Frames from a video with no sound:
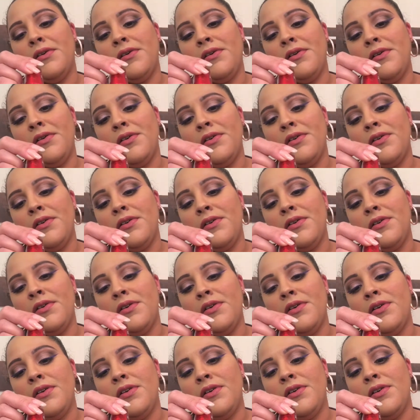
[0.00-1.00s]

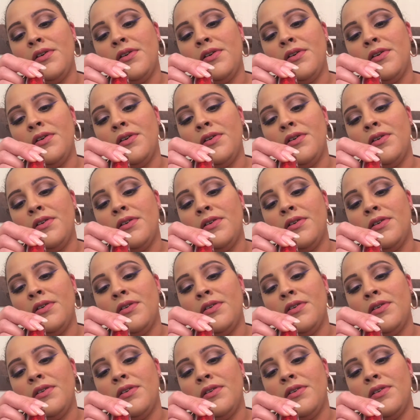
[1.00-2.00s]

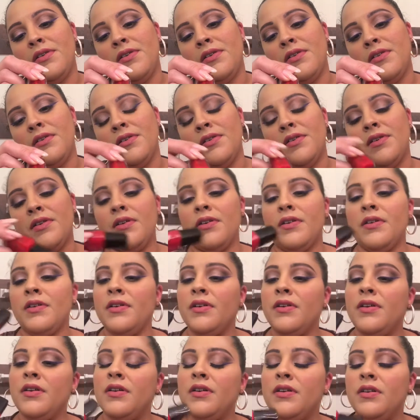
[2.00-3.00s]

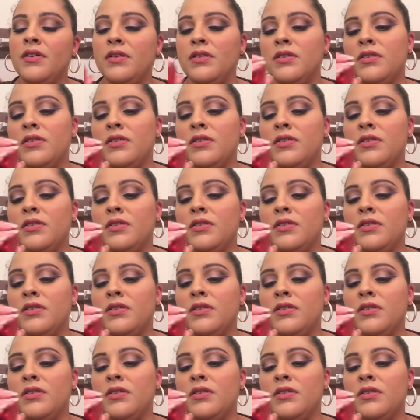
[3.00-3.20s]
(silence)